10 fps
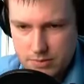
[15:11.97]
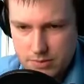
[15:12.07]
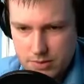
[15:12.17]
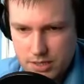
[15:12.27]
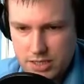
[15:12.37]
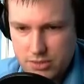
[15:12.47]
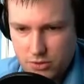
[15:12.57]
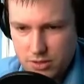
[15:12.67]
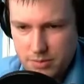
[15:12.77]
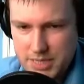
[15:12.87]
Yeah, these are
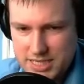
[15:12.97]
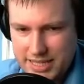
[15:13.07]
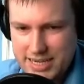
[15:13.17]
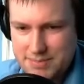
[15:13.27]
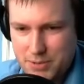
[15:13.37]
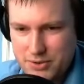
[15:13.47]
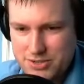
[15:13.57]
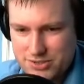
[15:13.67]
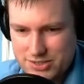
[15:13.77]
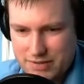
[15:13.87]
all the miscellaneous
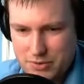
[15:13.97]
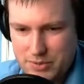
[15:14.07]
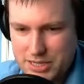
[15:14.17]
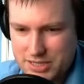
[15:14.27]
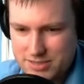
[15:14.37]
bonuses on every world.